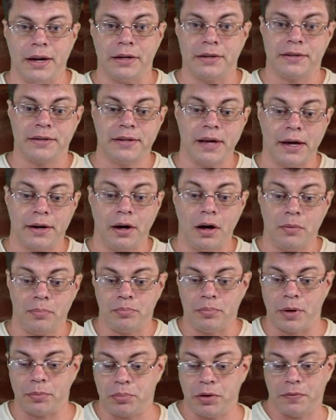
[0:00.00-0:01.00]
it set
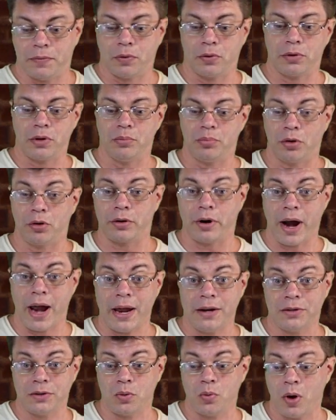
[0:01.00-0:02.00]
up before you pull your
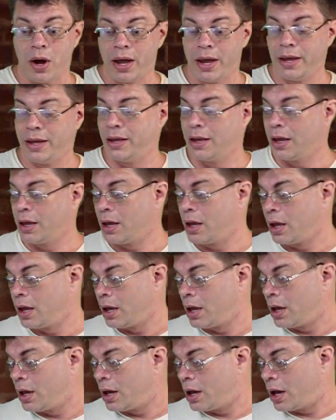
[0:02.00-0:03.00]
hands away.
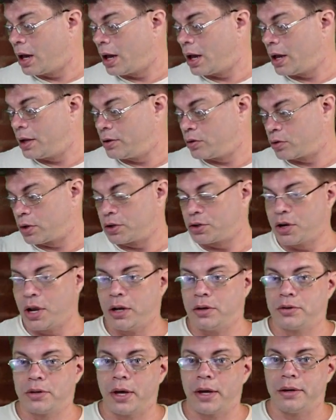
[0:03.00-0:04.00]
And you can
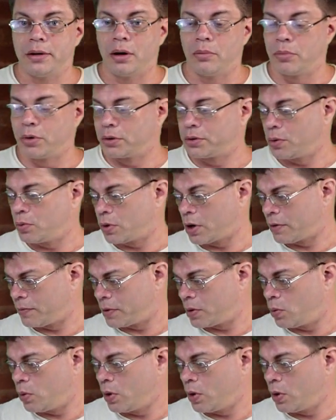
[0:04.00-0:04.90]
change that number to whatever you